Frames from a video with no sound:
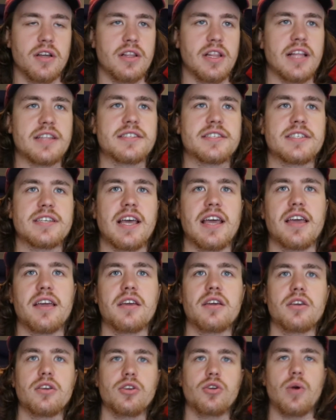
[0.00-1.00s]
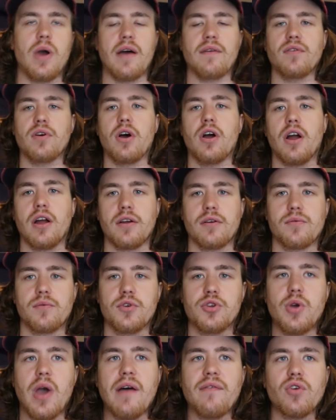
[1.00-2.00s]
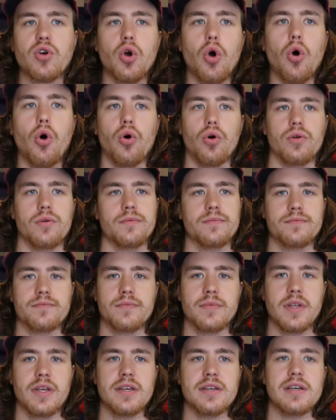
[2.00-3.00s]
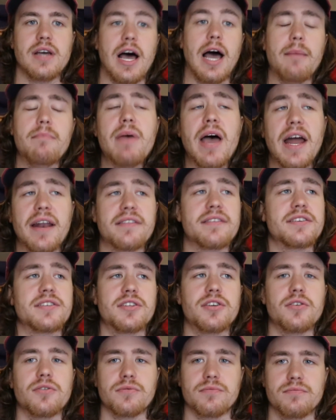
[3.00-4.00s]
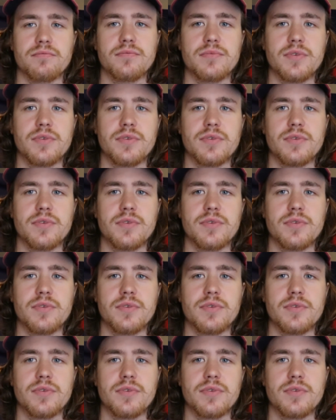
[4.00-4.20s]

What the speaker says: Let's say you have, when you have a goal, I'm bad at this too,